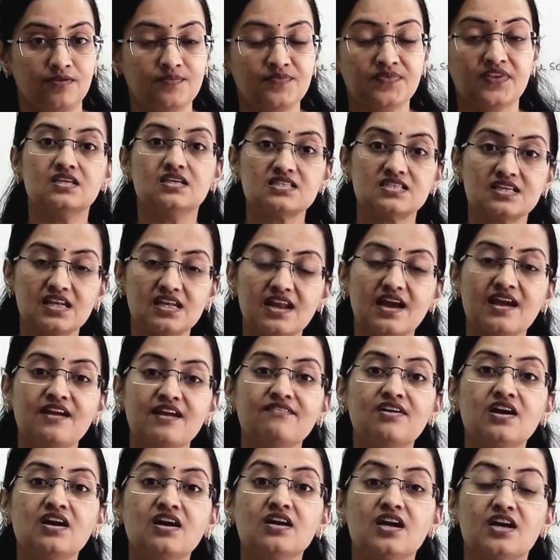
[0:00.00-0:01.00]
The
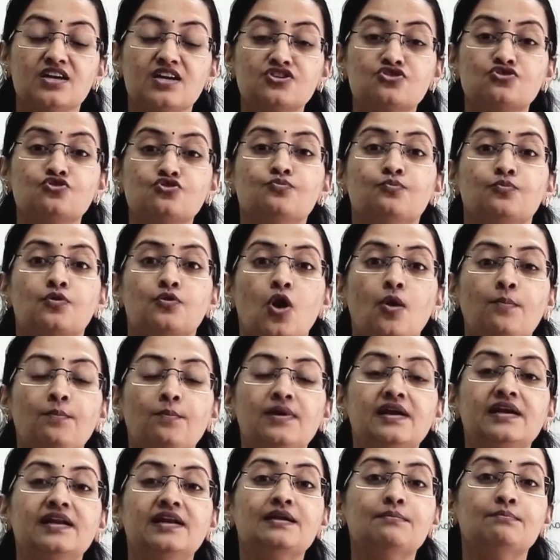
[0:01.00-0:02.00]
saliva has to
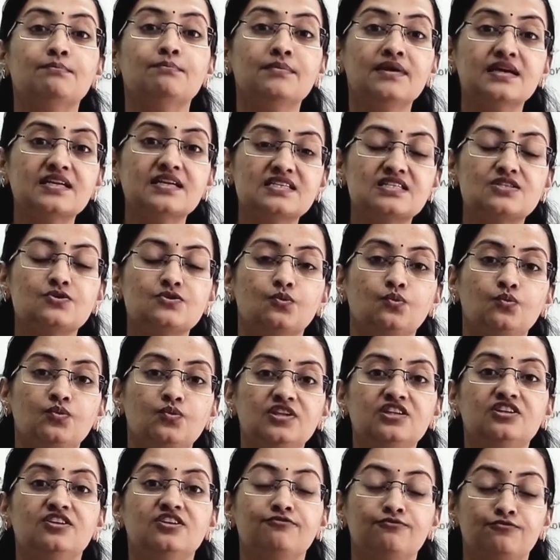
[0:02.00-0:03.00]
properly mixed
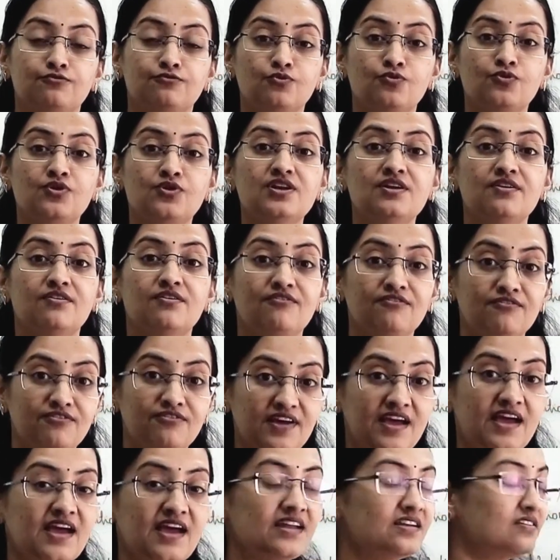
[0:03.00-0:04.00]
with the food
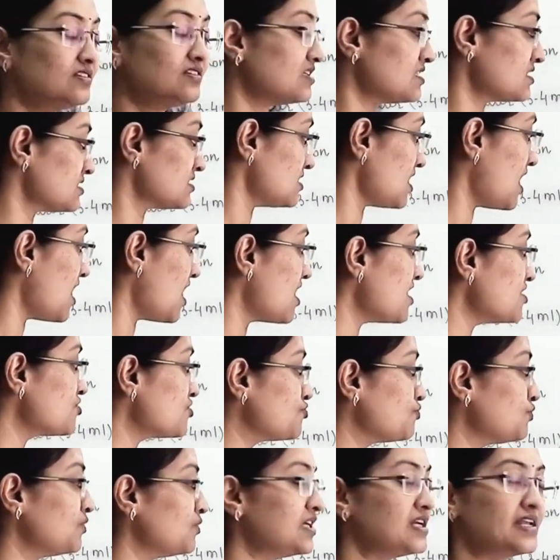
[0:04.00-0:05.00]
where the starch
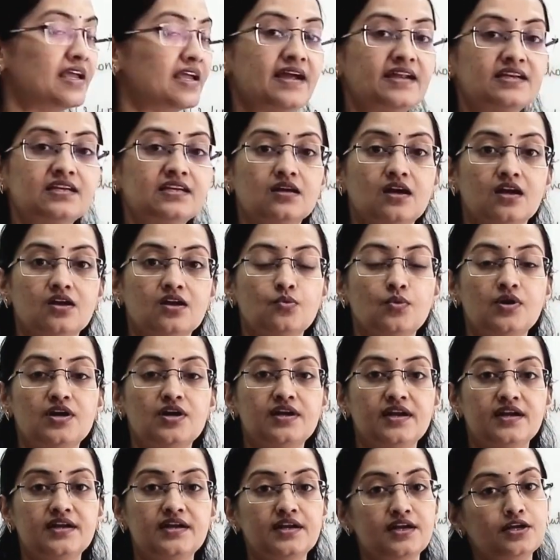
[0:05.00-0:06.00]
will get
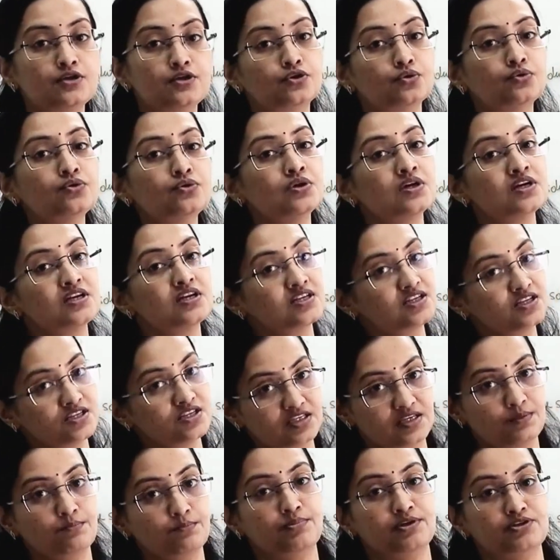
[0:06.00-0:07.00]
converted into
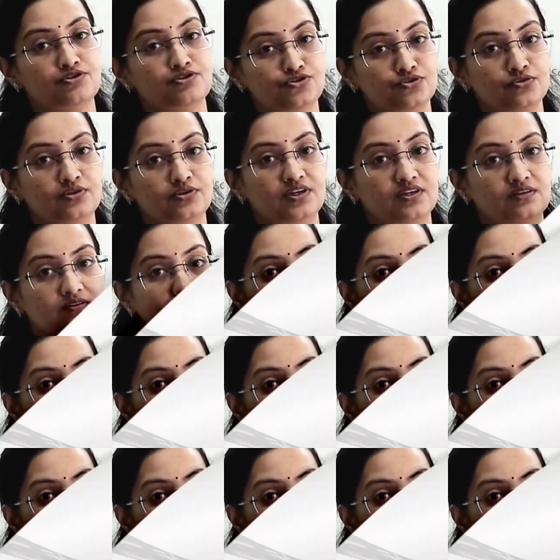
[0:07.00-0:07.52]
simple sugar.